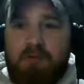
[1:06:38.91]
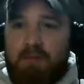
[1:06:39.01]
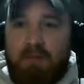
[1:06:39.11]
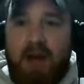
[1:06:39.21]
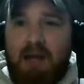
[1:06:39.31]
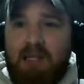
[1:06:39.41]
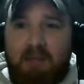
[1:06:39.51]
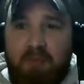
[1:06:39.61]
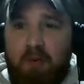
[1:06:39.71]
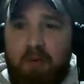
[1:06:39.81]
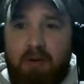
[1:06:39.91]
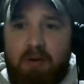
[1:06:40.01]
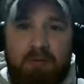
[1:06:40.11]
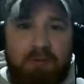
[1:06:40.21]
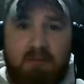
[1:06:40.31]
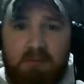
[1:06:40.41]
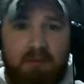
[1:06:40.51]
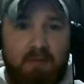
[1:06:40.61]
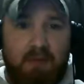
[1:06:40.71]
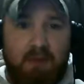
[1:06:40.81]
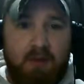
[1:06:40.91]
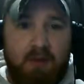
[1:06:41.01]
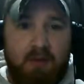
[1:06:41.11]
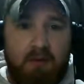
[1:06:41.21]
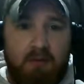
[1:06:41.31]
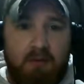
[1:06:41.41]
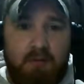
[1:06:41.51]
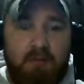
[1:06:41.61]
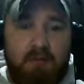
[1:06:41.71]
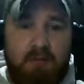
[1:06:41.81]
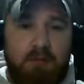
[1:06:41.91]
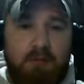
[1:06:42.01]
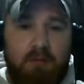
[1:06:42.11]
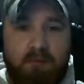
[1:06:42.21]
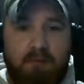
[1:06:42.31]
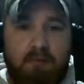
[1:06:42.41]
Very few times that's going to happen, though. It's usually voicemail.